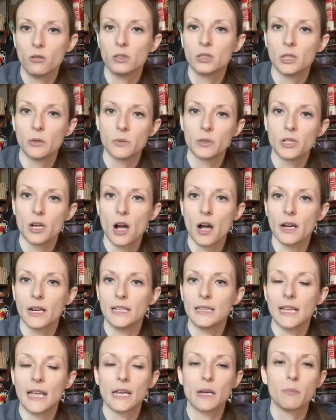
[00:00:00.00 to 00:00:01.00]
so we're talking
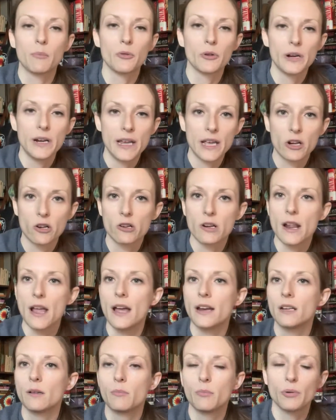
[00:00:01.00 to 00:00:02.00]
like
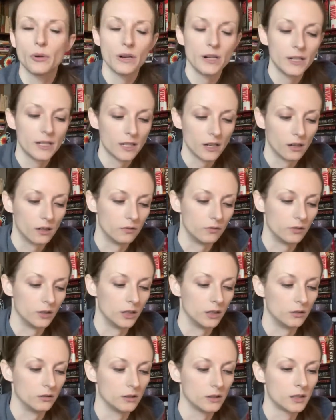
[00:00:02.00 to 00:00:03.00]
pre-internet, pre-cell
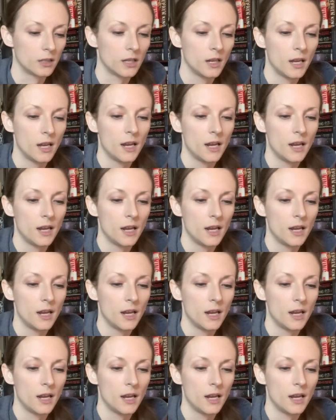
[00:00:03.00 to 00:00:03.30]
phones,